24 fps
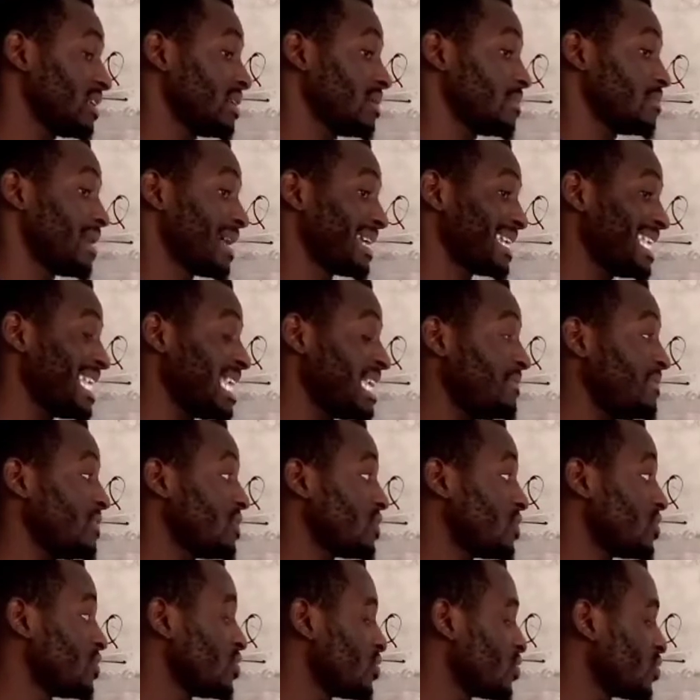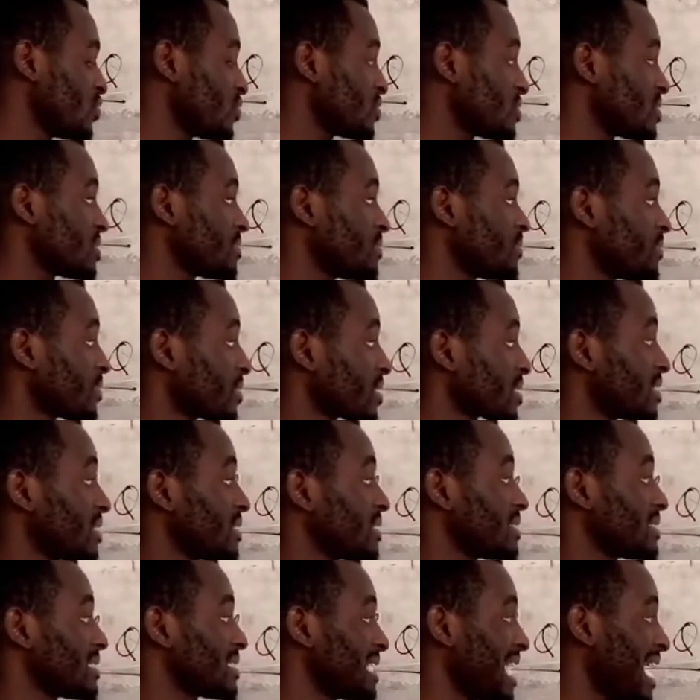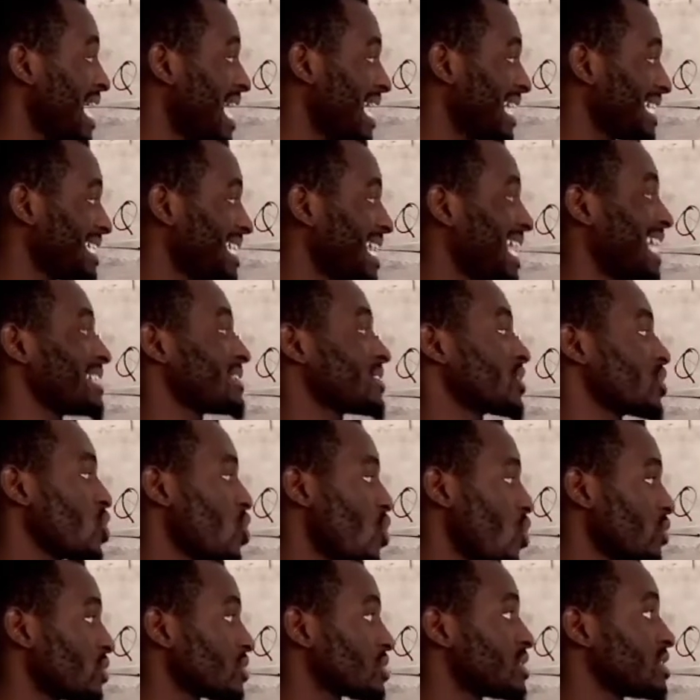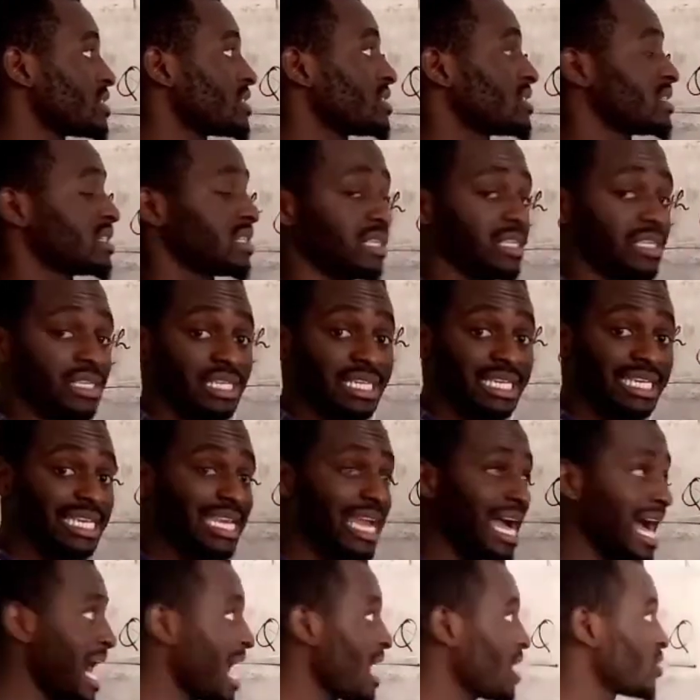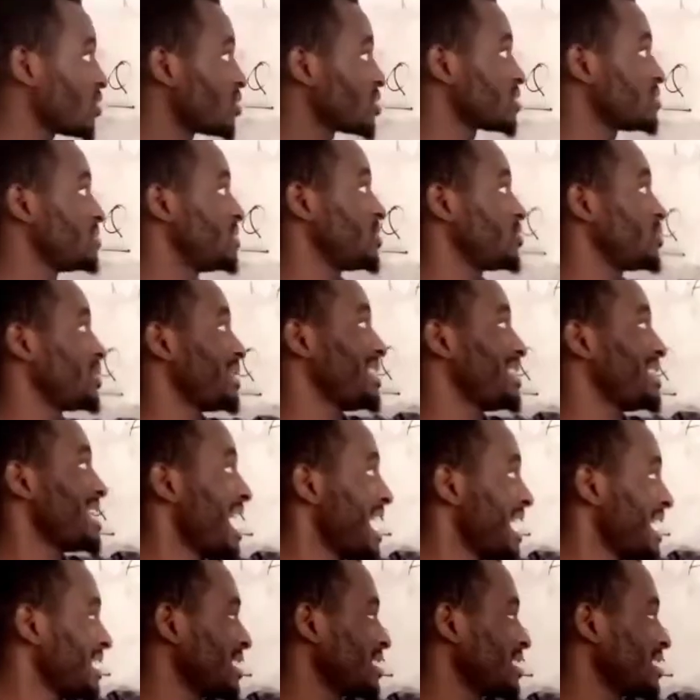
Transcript: But if you use tan and cos in angles between 90